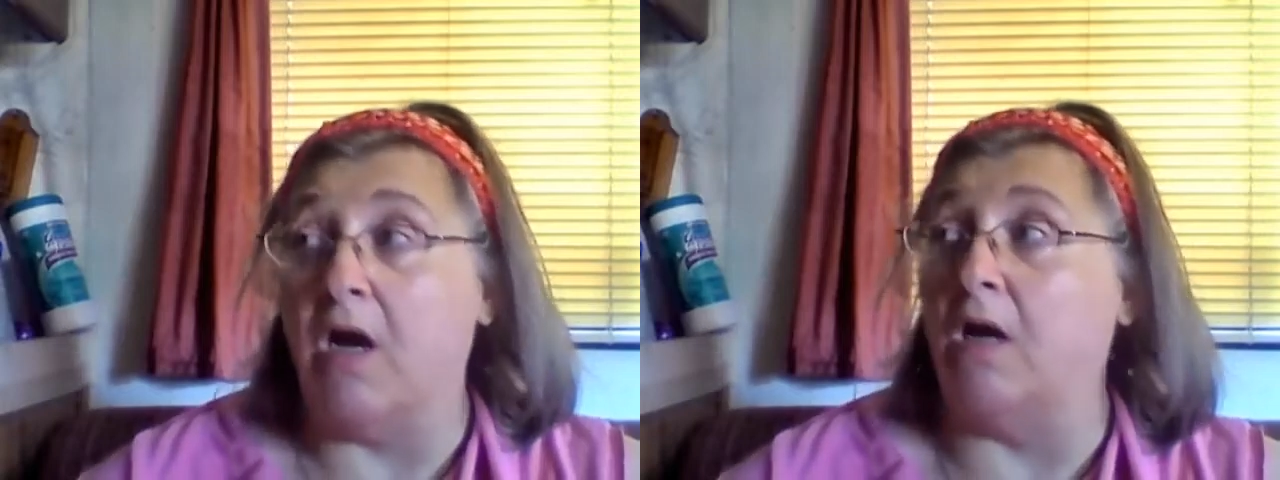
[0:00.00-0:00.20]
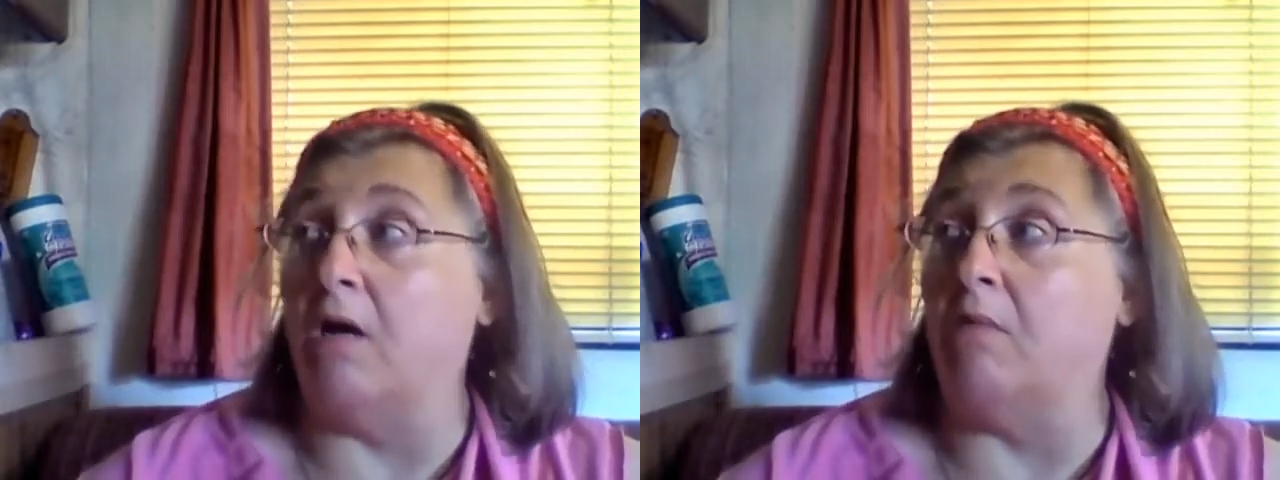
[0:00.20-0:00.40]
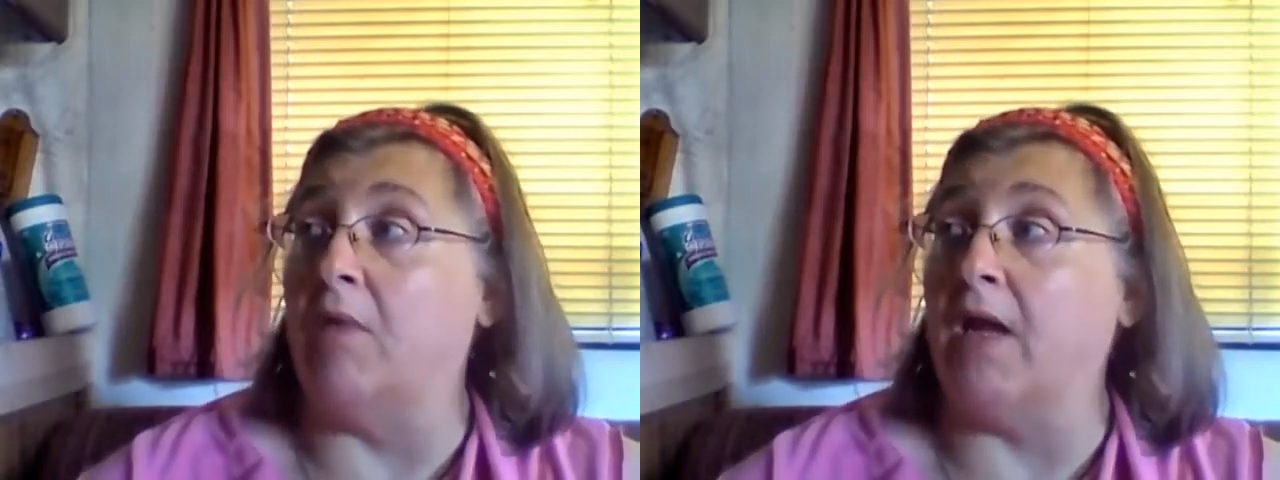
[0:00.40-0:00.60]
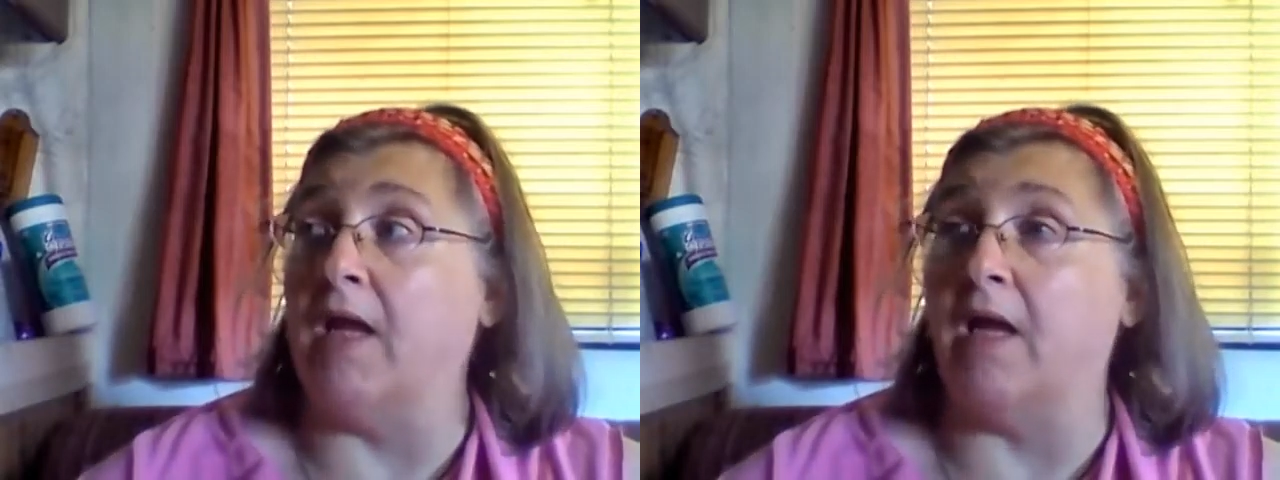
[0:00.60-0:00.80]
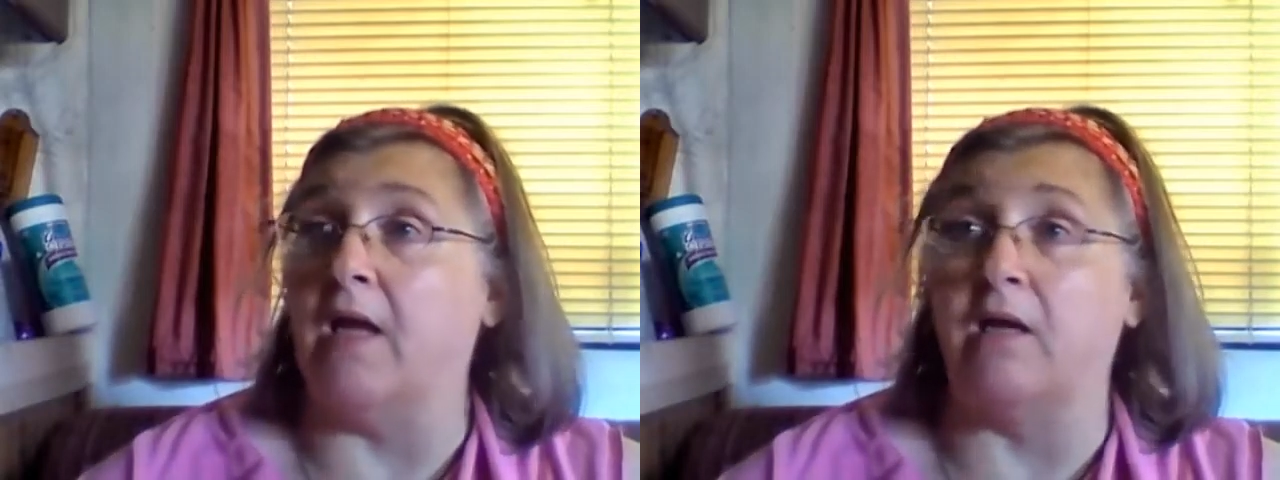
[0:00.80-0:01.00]
Um,
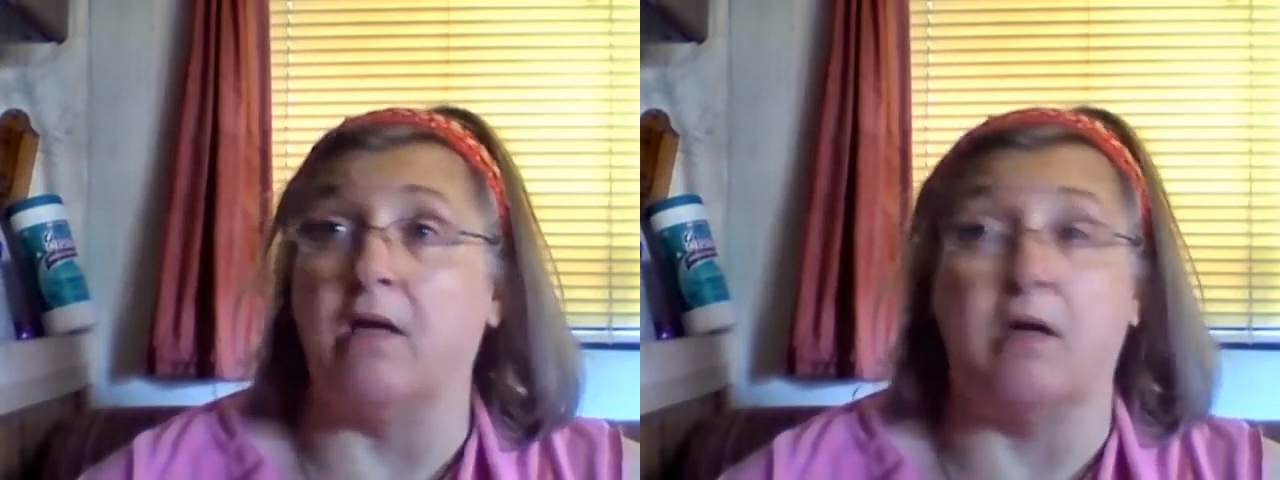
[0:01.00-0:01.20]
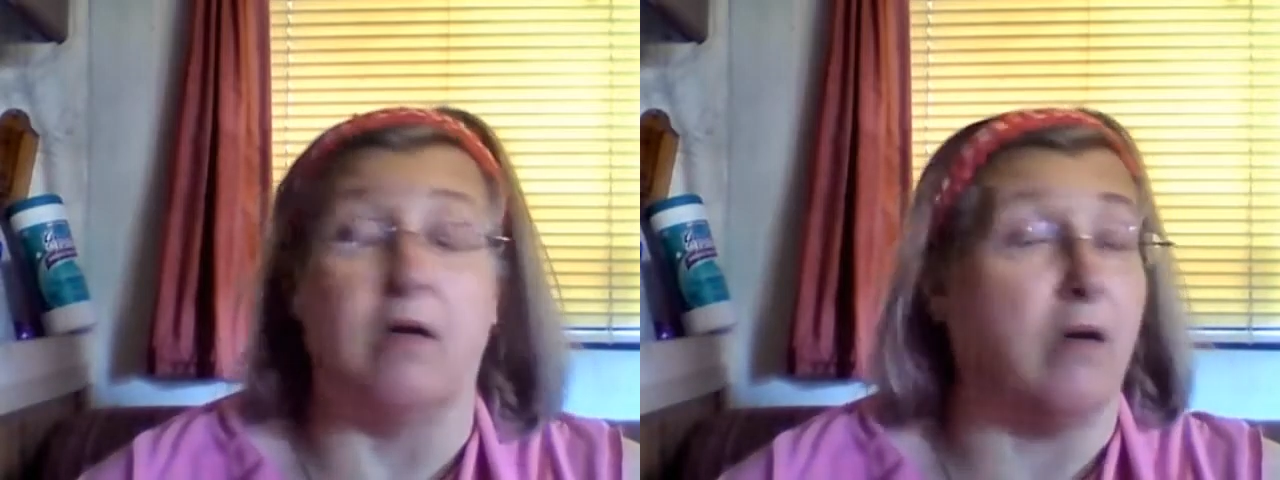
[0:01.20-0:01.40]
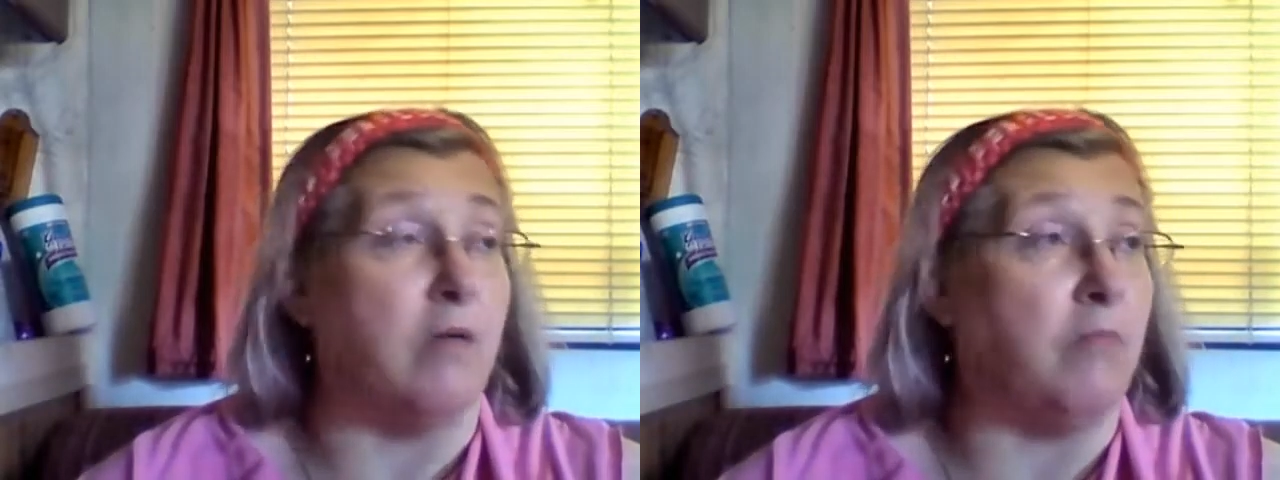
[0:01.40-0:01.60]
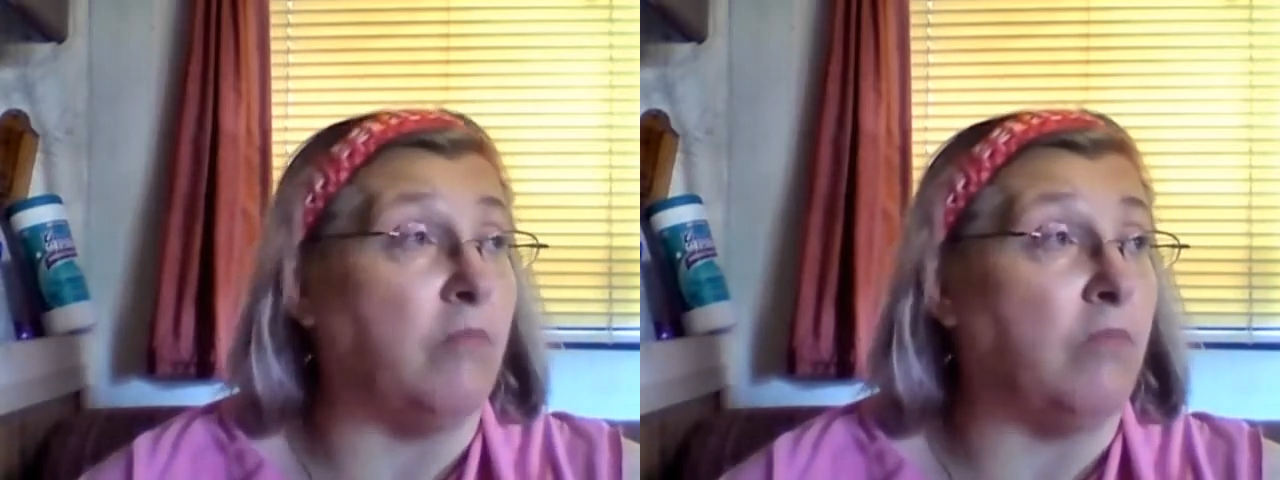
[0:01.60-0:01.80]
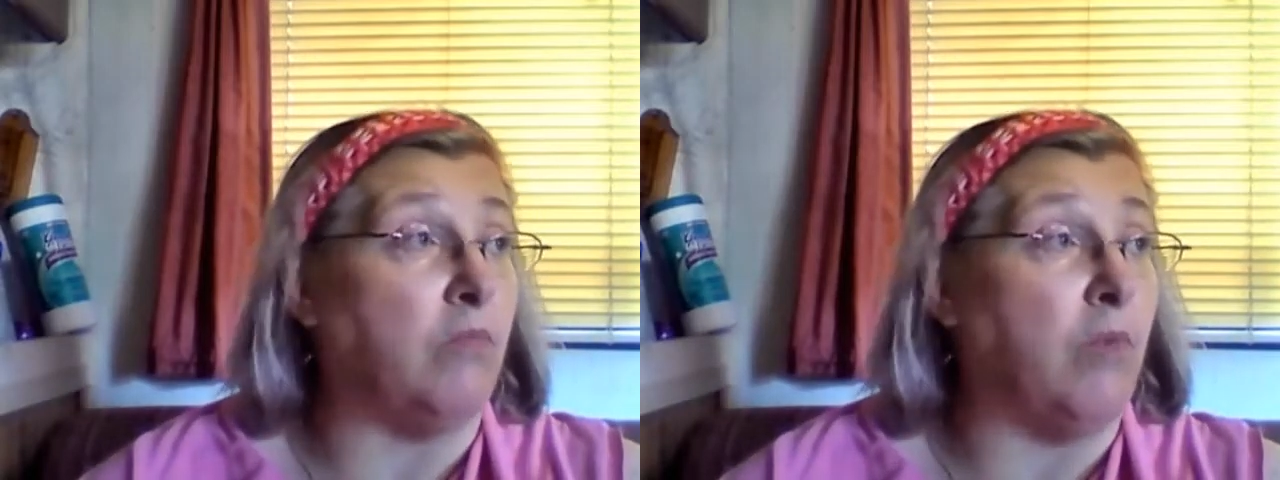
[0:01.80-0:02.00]
and um,